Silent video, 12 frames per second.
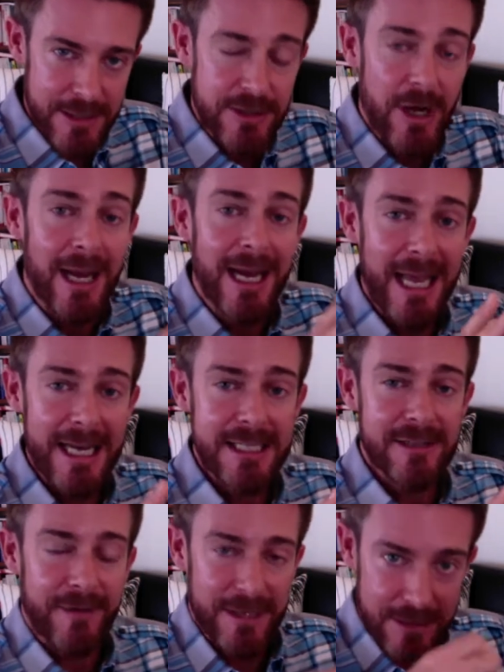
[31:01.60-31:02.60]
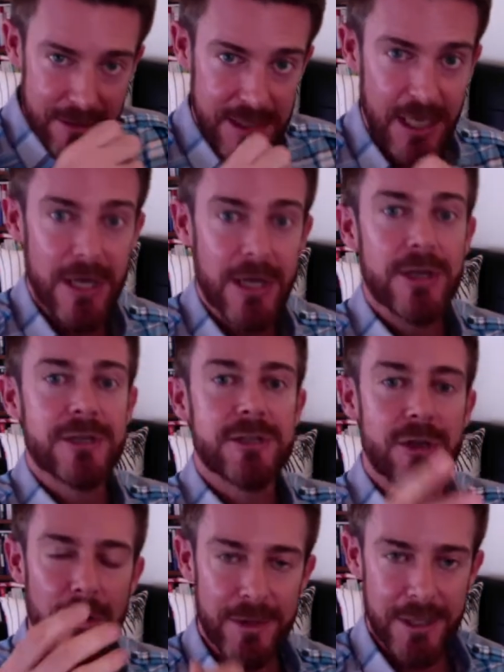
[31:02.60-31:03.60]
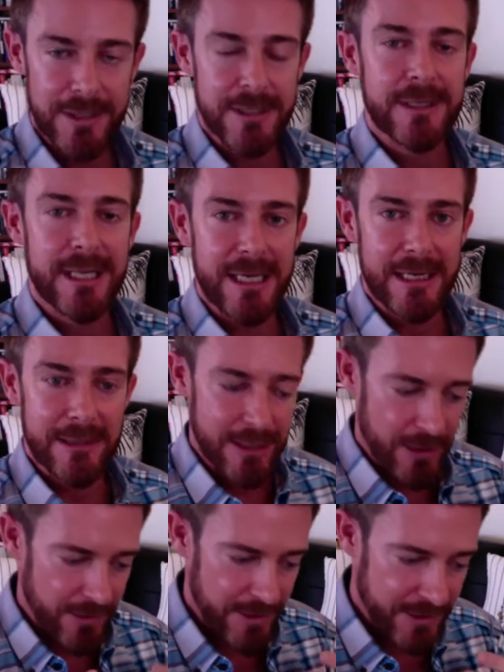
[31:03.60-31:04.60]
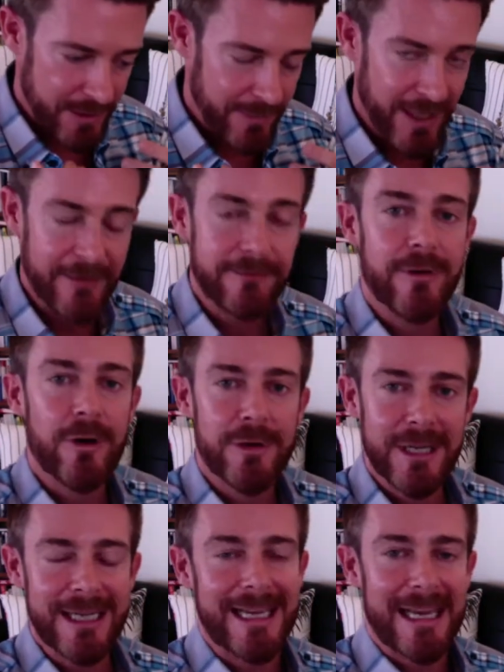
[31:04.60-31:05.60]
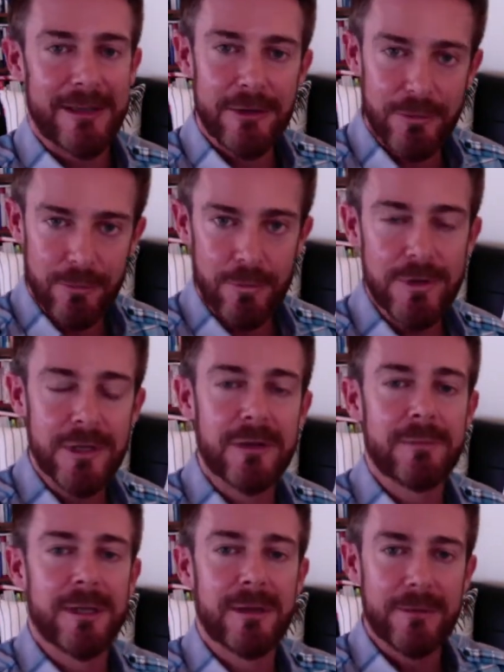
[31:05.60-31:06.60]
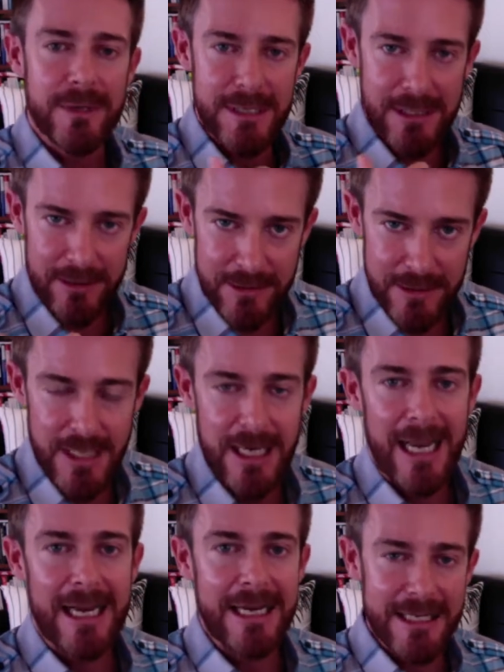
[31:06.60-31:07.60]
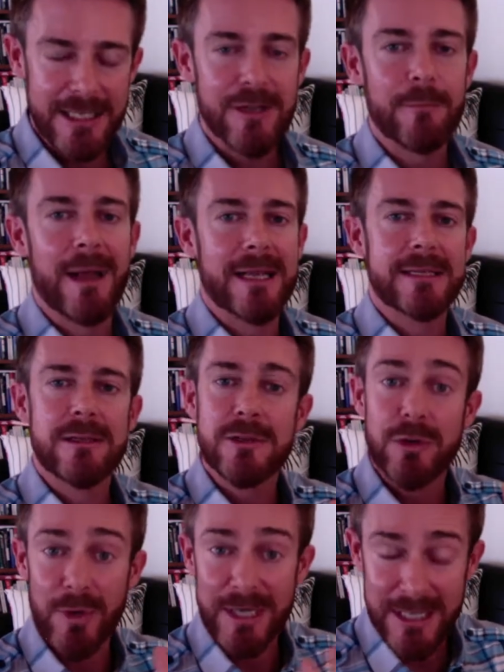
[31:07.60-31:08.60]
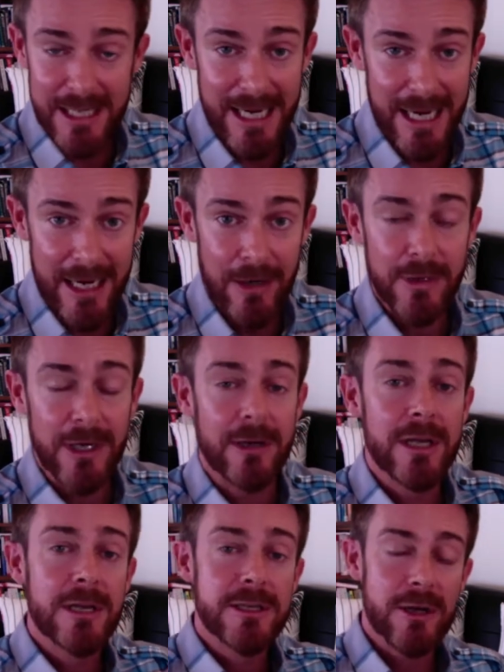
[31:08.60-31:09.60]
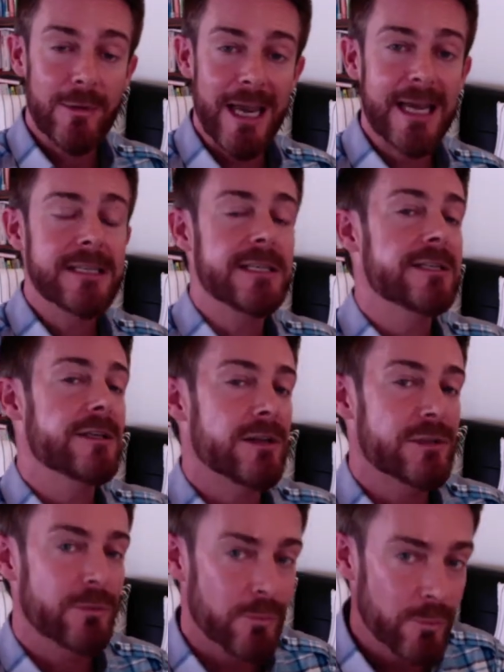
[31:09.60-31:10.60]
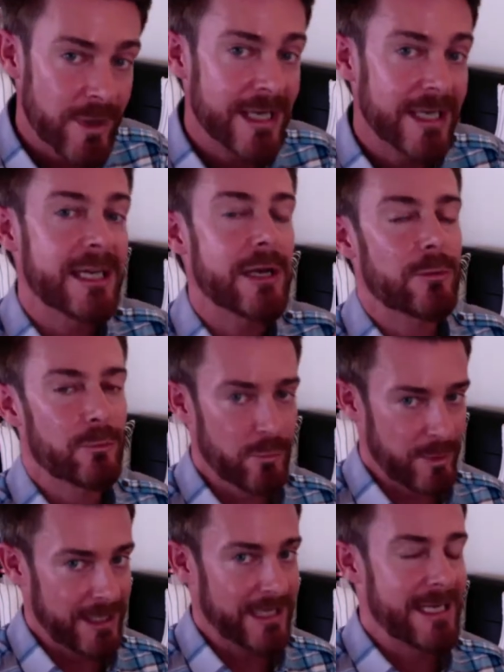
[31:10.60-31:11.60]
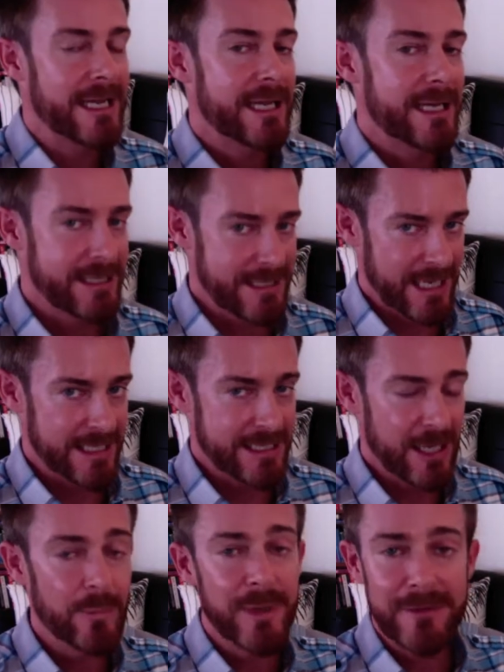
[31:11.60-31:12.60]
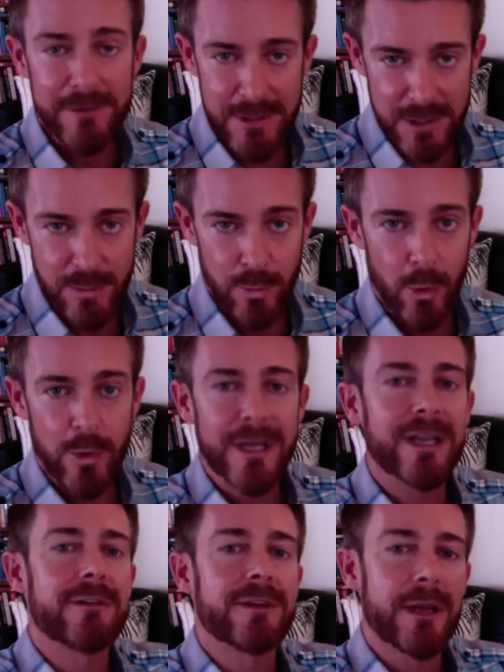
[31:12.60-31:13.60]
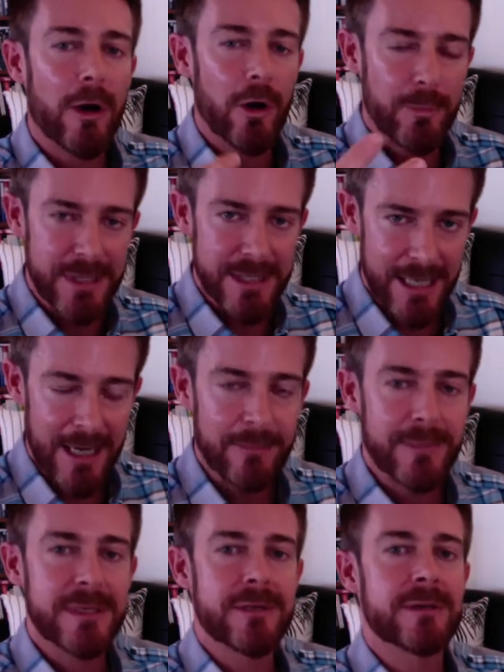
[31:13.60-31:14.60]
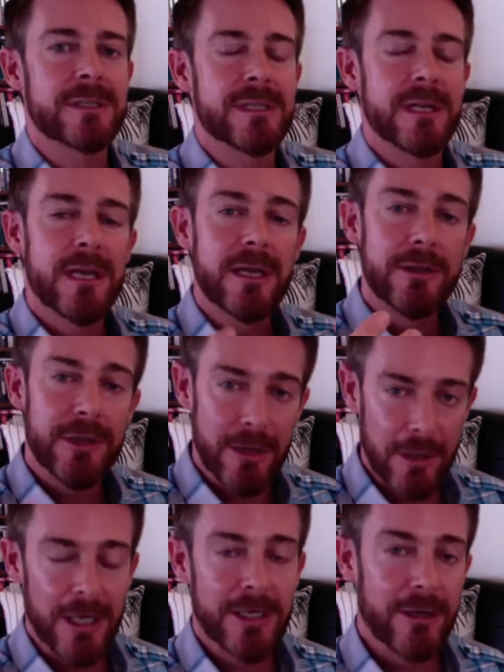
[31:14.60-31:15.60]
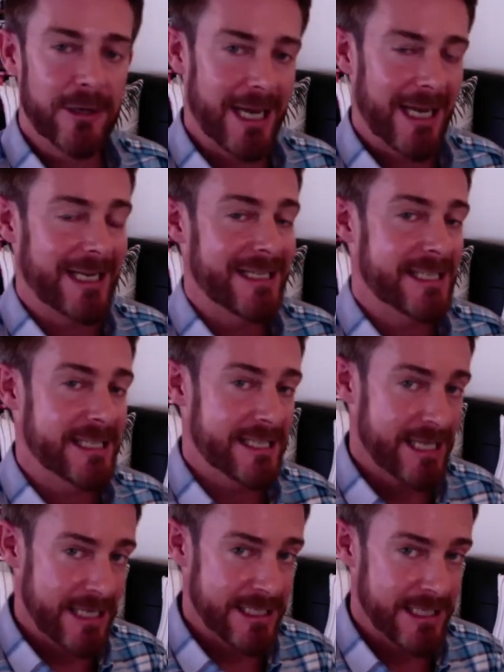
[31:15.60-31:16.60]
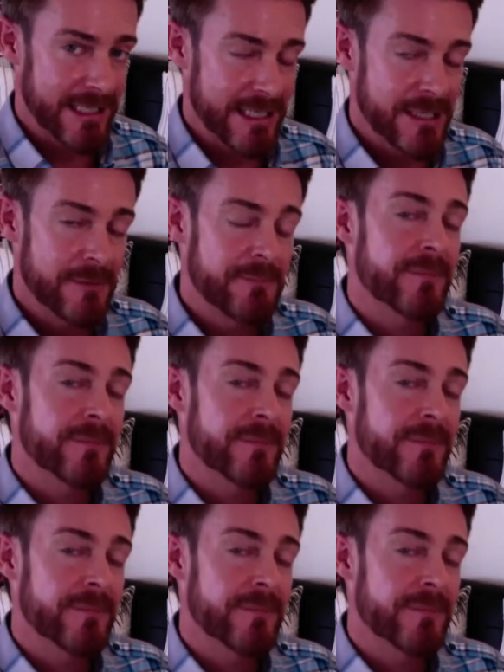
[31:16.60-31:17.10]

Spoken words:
it dilates the vessels so that the blood flow can get through the capillaries and into the muscles or into the area. So exercise really, really does help. Even just walking and everything opens it up because the glycocalyx is sensing this.